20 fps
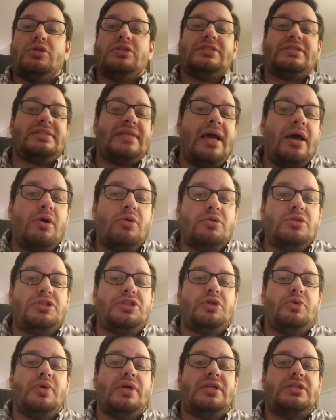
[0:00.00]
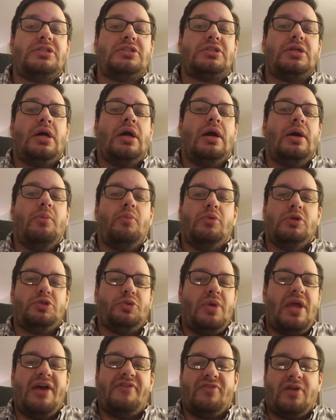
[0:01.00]
and sound to it,
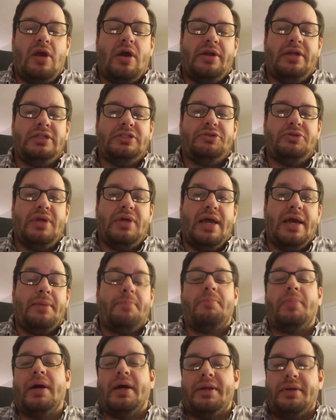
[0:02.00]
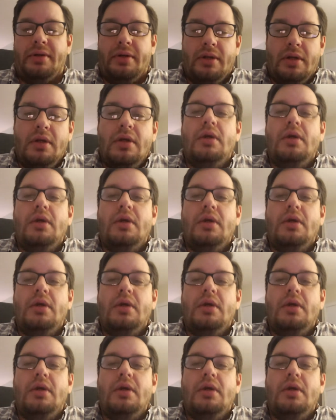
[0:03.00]
which we haven't gotten into yet, but